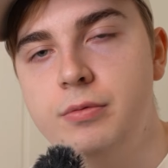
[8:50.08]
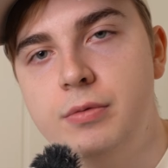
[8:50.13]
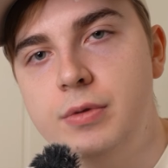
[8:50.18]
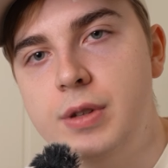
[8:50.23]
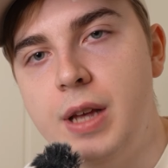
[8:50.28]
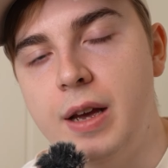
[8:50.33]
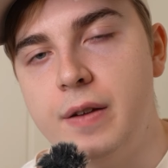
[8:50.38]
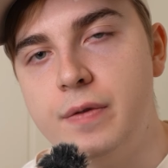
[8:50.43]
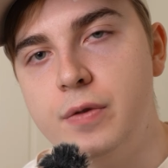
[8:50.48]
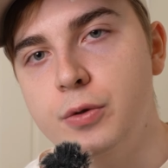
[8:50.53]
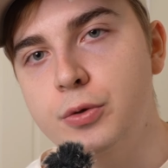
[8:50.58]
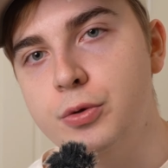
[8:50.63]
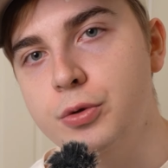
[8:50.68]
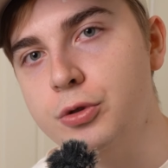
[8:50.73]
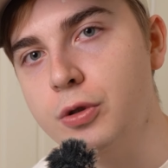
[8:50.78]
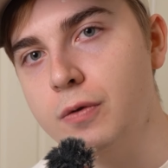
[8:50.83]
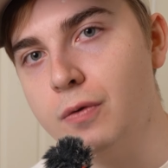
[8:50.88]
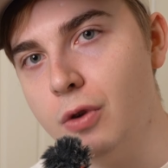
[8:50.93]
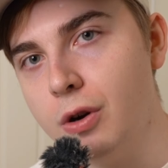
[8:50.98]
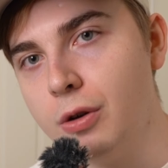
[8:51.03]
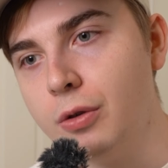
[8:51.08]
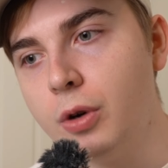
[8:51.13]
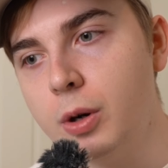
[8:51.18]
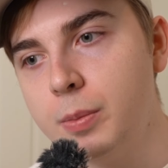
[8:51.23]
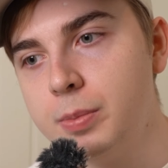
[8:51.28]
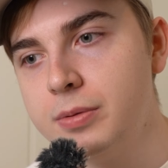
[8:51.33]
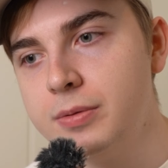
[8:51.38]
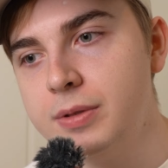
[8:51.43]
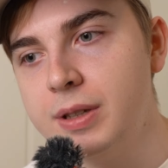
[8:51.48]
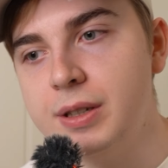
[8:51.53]
if you choose the wrong
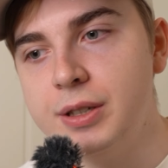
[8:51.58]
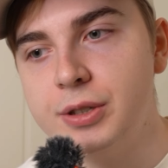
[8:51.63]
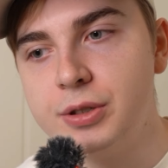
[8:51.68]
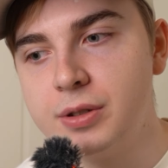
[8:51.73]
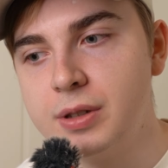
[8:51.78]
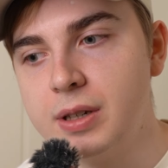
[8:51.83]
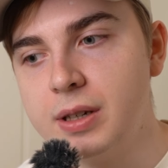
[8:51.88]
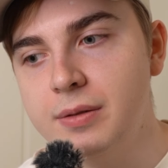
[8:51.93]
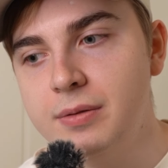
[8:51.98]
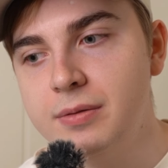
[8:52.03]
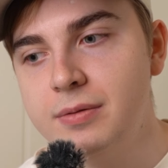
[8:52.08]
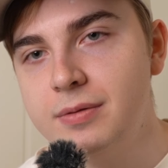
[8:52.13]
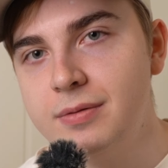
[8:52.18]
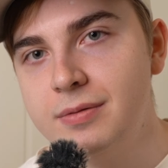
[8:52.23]
crop, then it's gonna